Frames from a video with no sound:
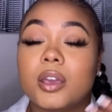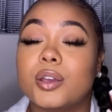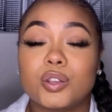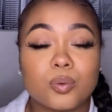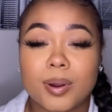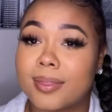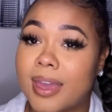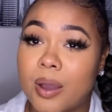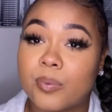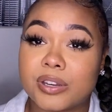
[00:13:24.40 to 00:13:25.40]
You wear
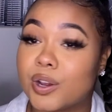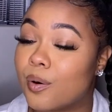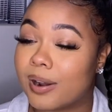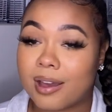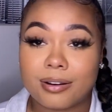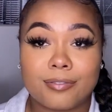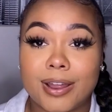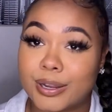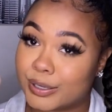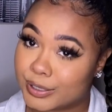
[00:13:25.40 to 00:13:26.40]
that when you're going out to find
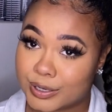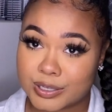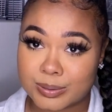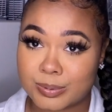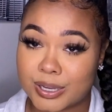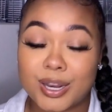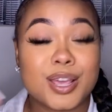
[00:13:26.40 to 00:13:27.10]
a husband.